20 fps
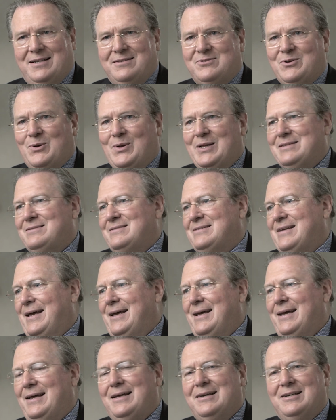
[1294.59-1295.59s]
So let's
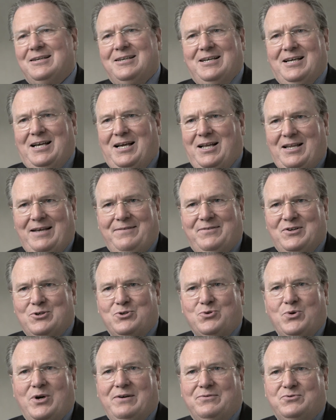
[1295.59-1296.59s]
say 11 or
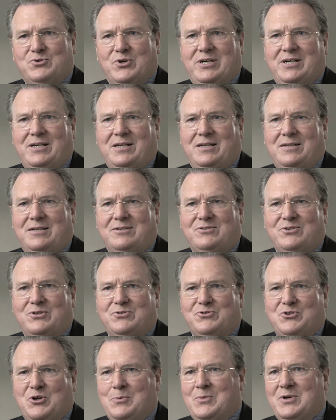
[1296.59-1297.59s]
12 trillion that's
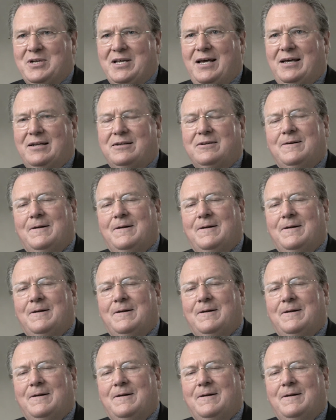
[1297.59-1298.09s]
consumer debt.